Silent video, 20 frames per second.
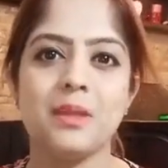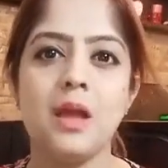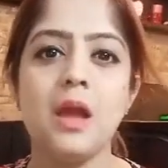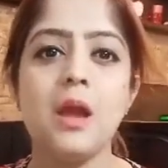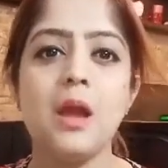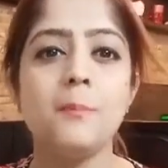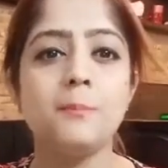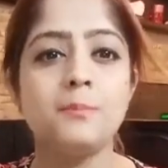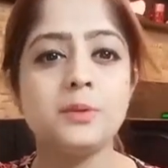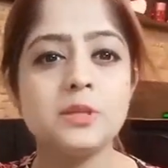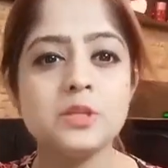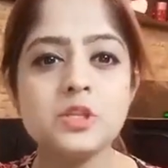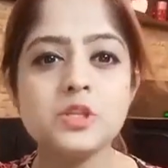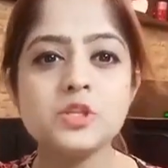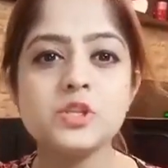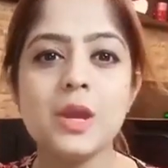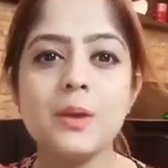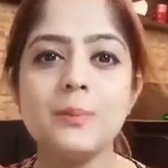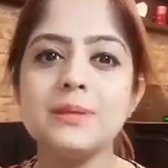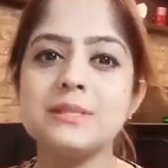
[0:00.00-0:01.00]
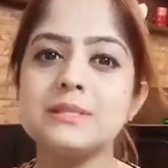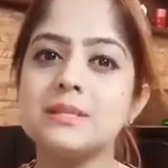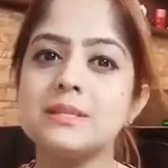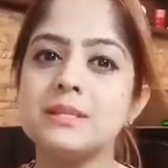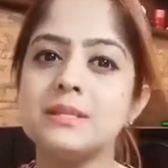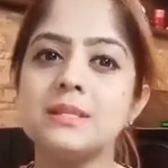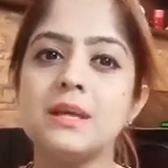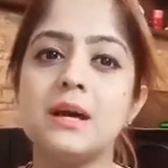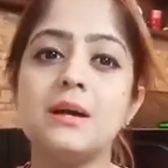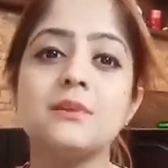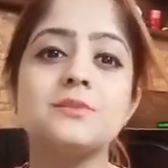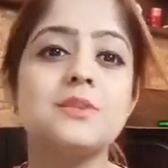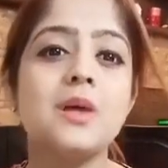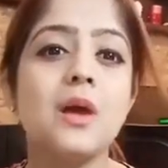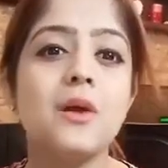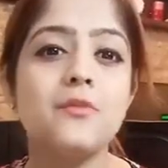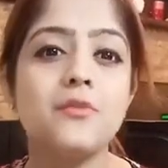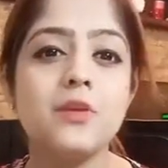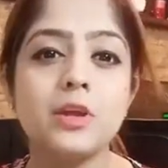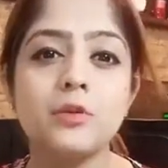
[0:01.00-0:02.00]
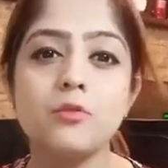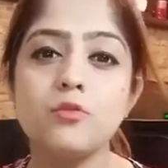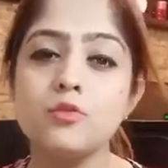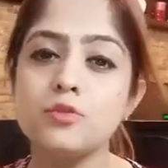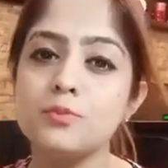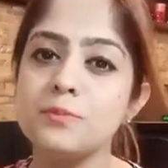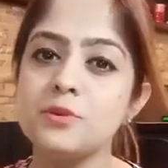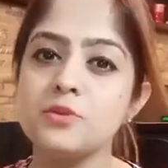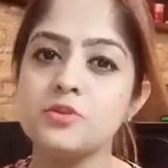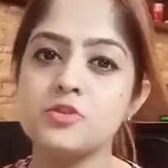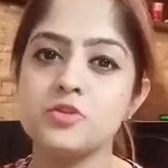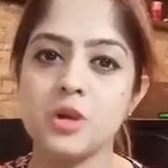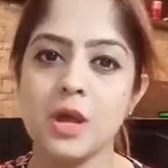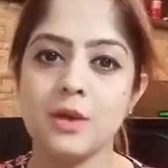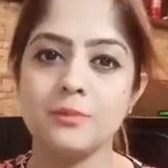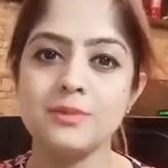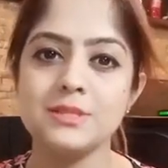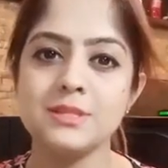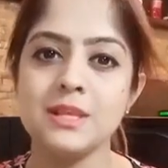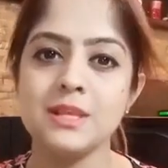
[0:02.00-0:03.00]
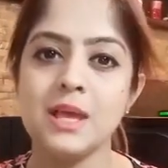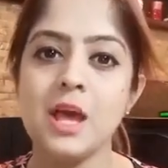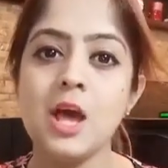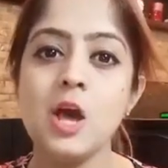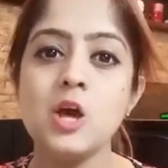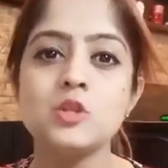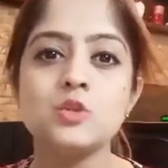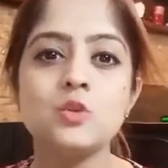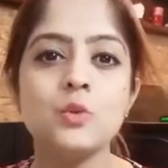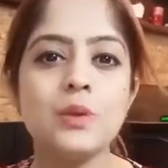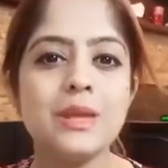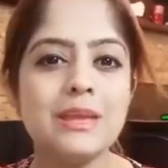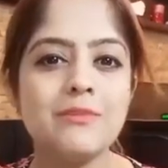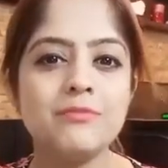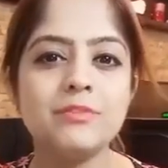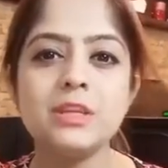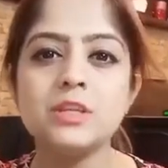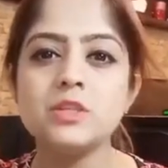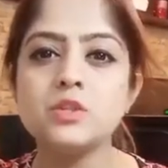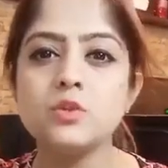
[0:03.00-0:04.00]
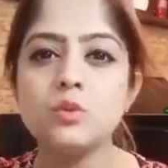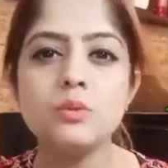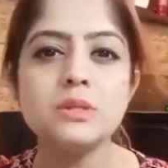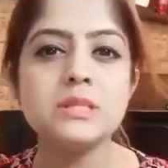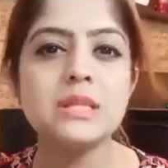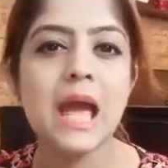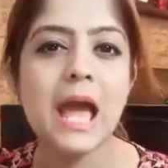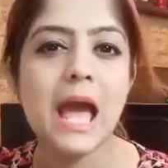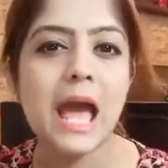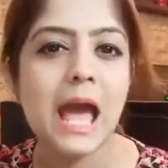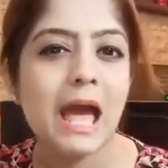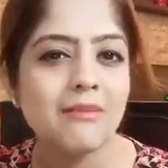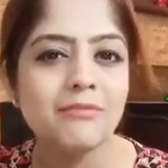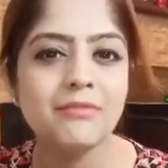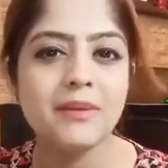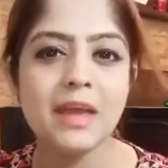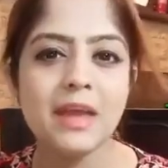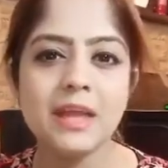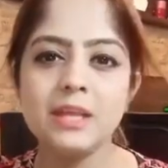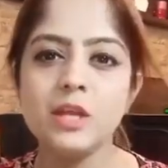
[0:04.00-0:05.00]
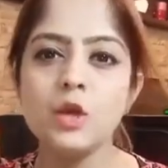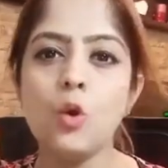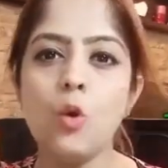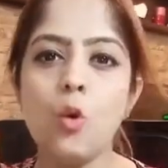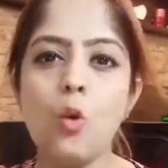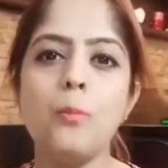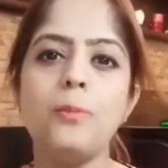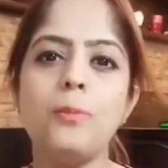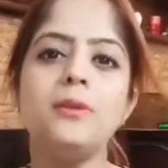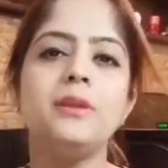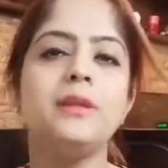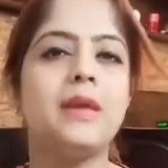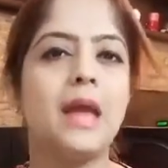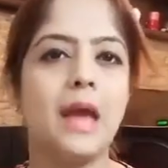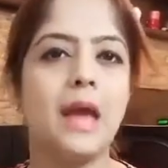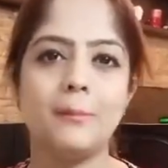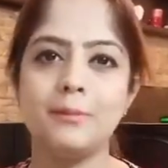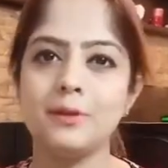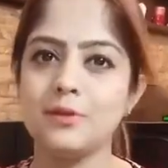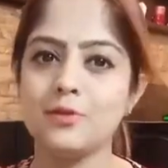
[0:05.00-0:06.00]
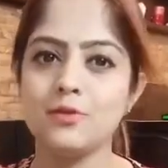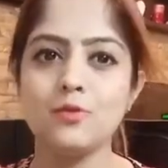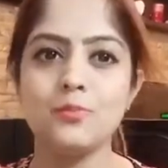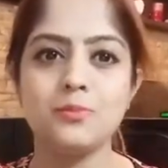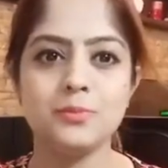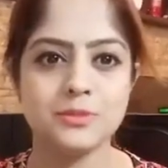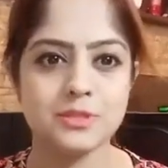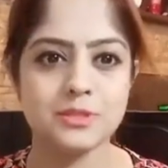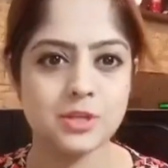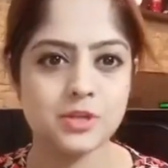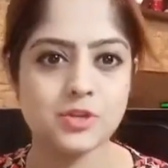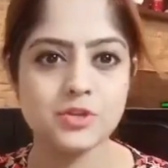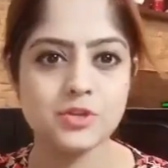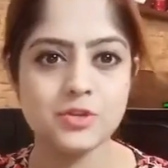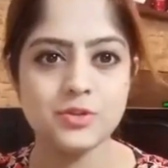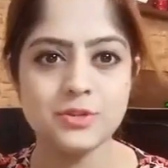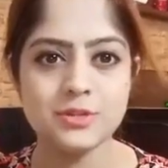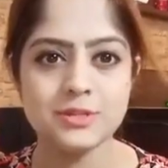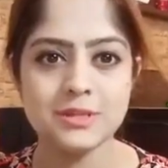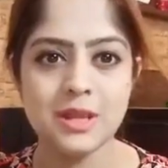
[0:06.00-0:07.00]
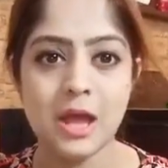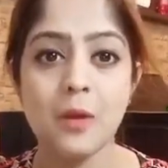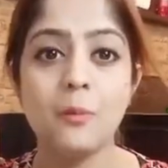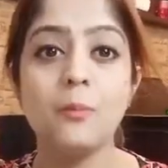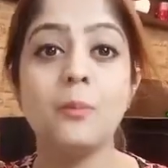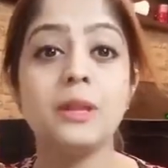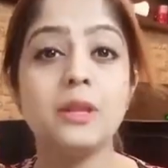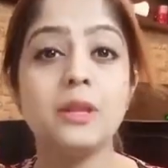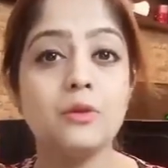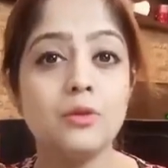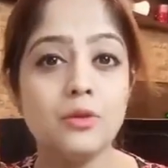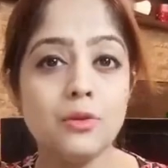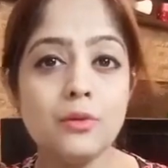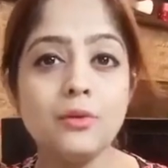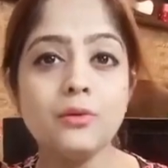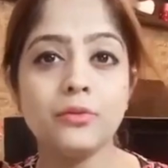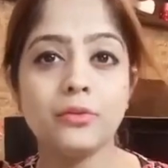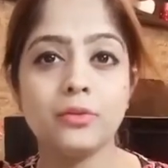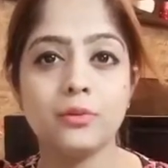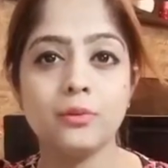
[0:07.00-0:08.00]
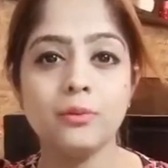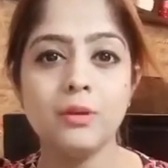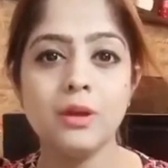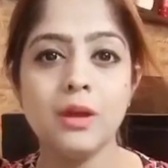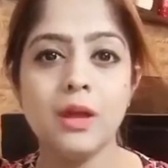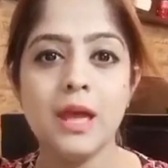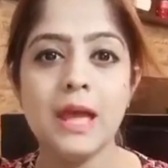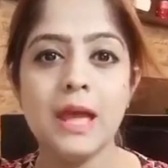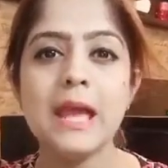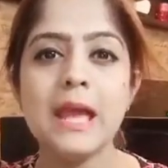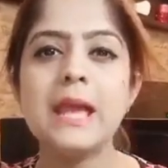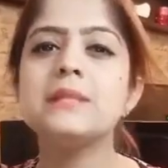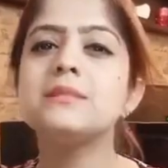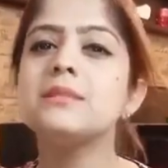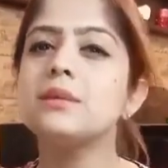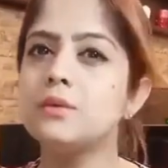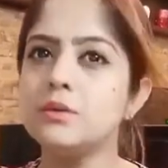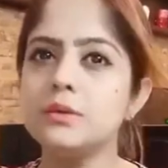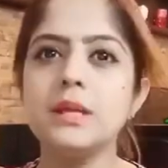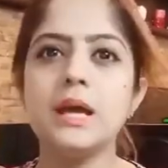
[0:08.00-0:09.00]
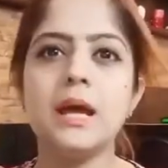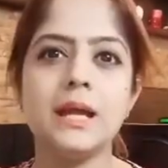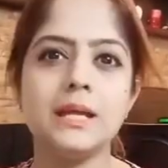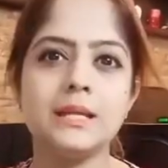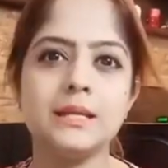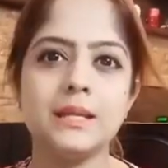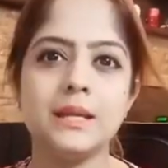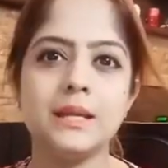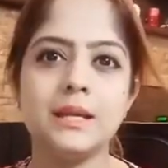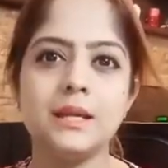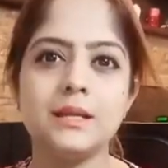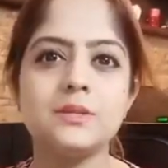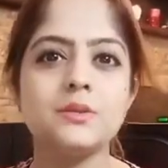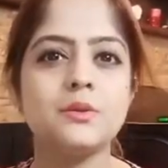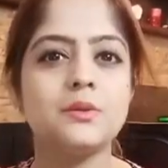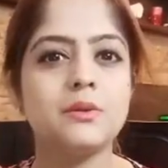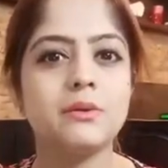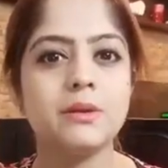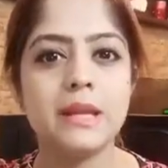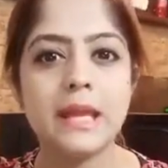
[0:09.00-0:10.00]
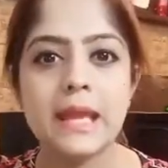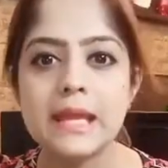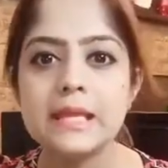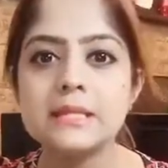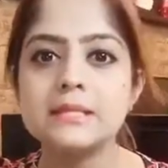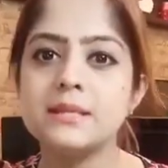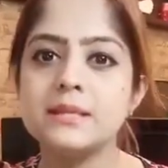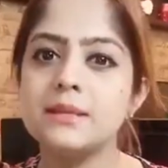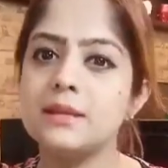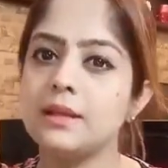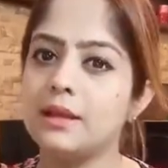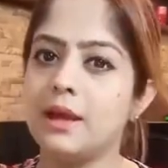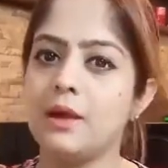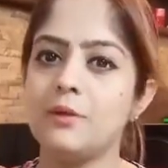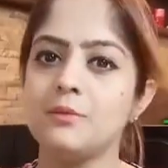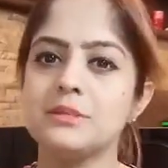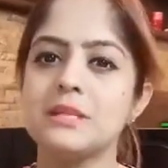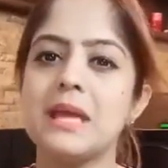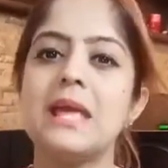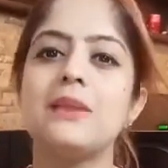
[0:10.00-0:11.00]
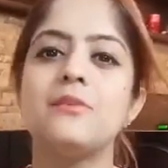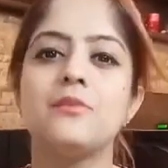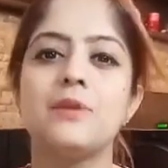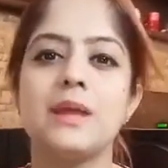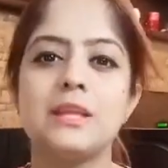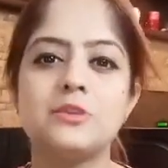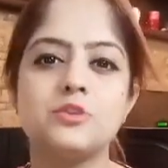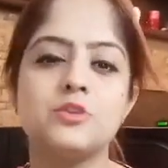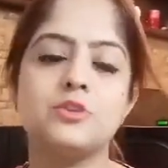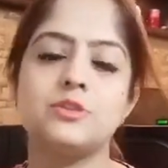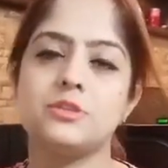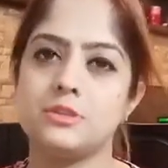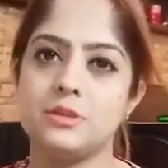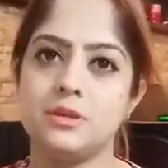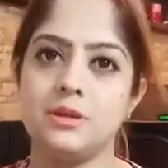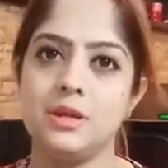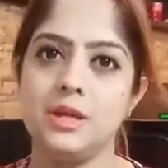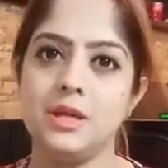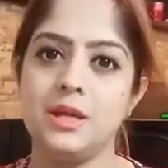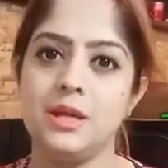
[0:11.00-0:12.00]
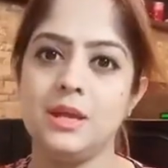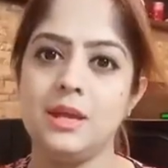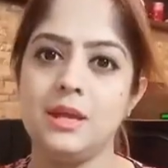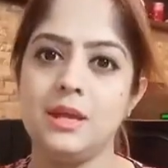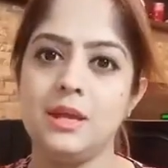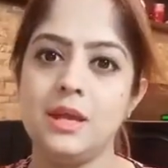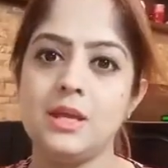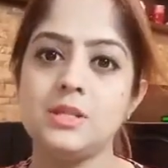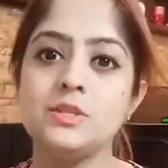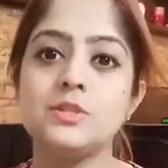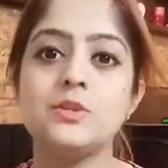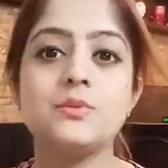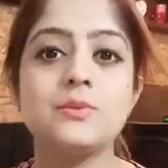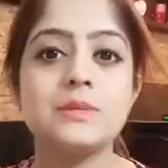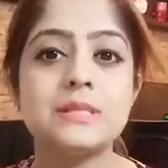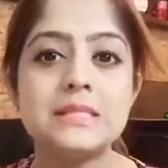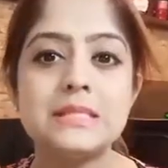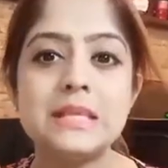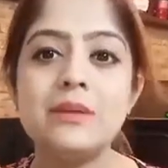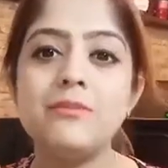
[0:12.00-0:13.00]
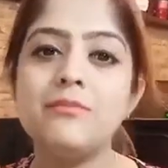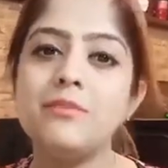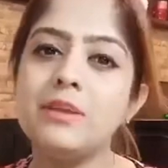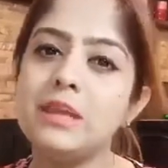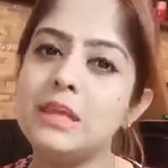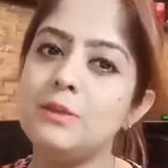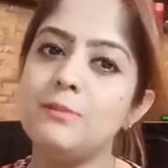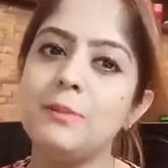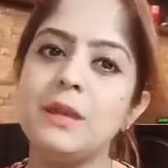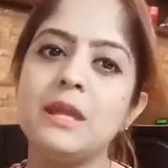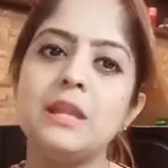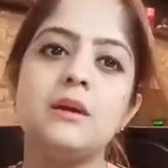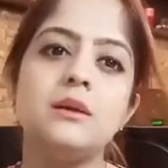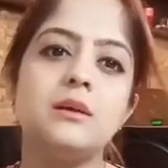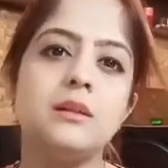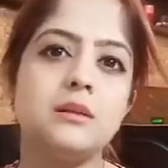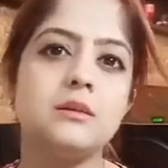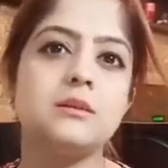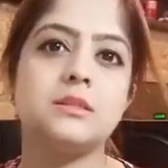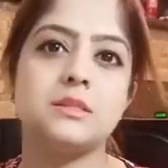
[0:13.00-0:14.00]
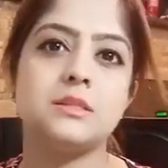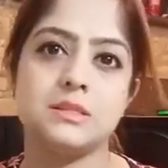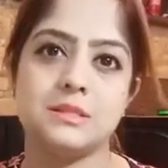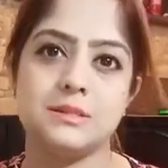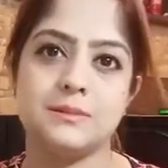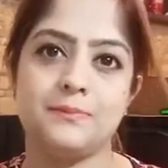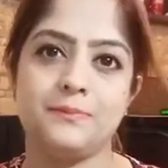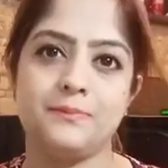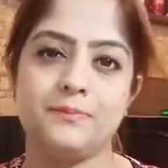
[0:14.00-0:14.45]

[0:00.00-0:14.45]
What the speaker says: British Airways conducts recruitment runs, so if they don't have any open cabin crew positions when you look through, it's a good idea to create an account and register to receive email alerts.